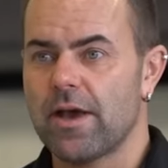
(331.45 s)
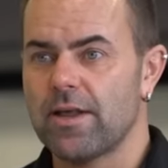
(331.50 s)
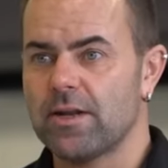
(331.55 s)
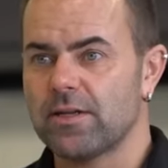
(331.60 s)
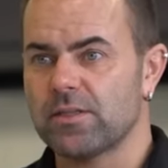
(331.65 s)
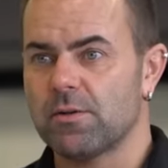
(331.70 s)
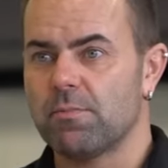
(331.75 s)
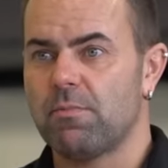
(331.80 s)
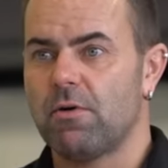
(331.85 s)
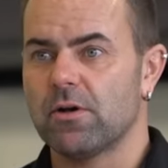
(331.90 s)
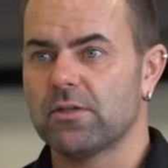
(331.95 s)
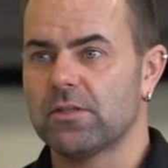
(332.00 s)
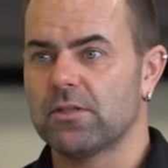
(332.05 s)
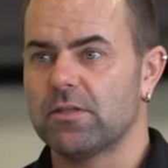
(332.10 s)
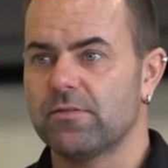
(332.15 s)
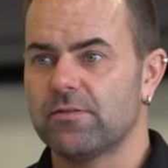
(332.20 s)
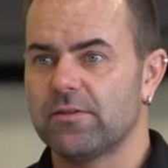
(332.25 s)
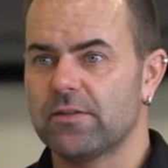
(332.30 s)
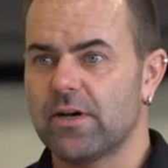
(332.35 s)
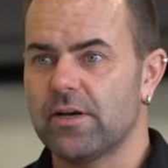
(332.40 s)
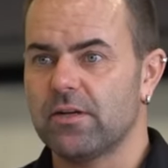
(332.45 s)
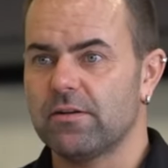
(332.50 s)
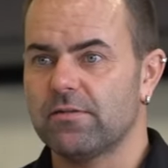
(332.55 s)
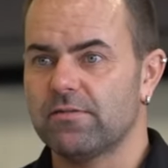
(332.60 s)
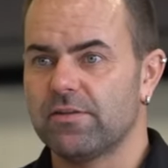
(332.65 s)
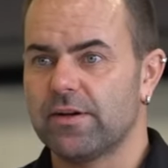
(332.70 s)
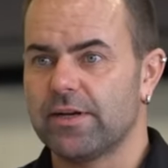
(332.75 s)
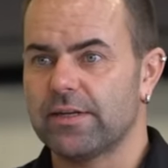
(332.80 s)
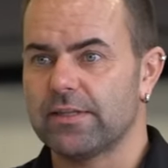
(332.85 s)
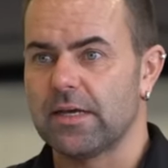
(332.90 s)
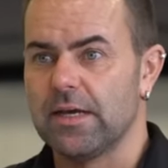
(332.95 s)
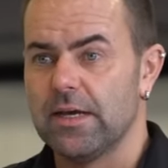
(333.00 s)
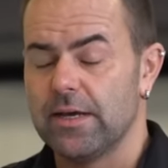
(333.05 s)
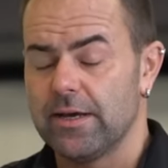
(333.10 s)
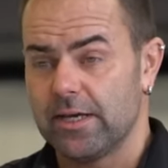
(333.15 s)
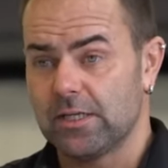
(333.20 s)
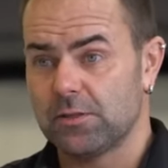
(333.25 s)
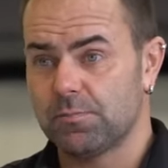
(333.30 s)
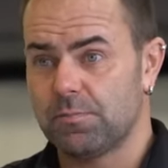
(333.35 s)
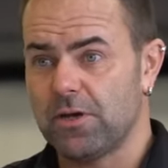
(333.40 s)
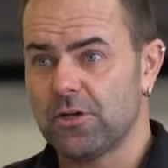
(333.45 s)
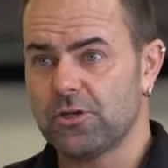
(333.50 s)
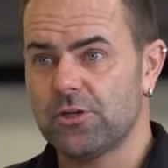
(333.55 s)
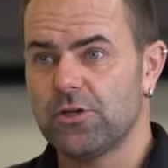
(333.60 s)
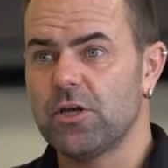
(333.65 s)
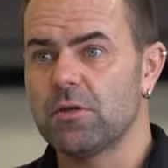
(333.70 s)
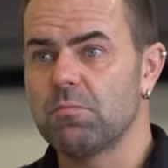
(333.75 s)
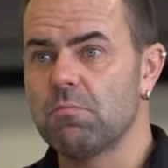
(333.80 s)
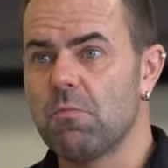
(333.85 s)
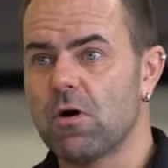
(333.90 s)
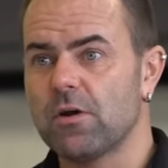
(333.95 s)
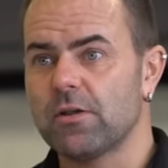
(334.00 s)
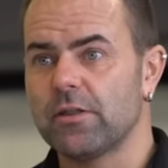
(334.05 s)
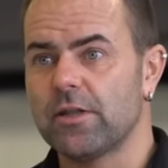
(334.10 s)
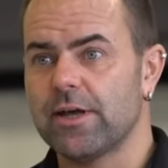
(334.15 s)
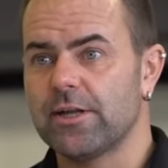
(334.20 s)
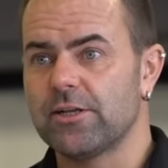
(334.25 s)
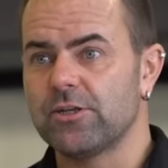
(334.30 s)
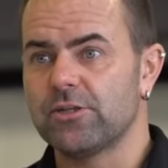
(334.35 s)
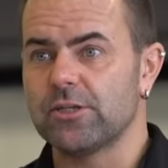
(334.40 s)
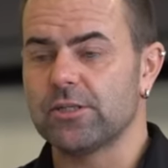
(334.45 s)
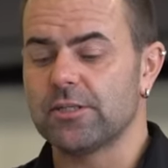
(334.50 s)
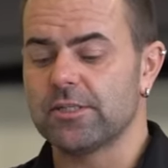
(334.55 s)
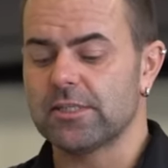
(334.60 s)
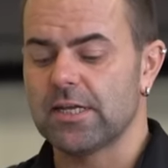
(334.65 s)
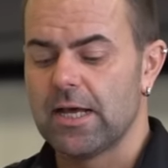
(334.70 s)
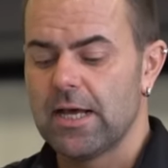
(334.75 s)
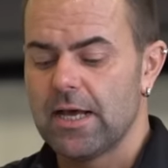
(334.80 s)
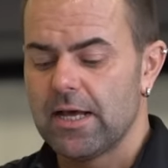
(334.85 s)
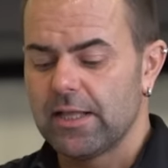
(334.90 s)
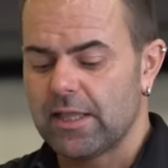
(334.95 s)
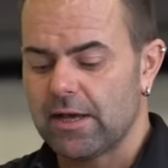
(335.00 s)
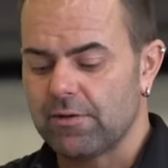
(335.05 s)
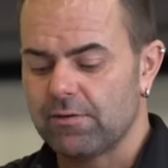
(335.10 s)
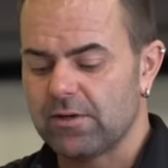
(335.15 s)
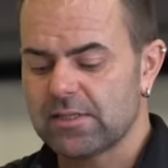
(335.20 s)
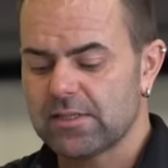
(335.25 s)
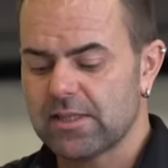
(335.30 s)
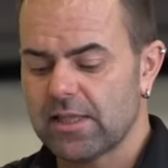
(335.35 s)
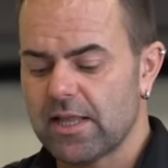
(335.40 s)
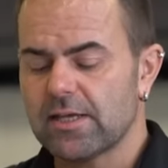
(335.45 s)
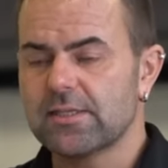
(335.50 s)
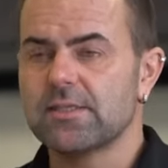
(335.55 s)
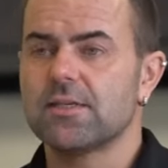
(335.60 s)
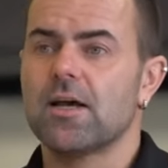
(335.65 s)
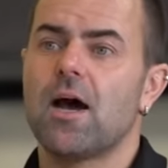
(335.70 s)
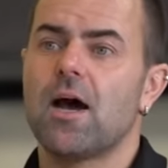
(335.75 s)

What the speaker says: And as a positive side effect, especially in modern engines, there is less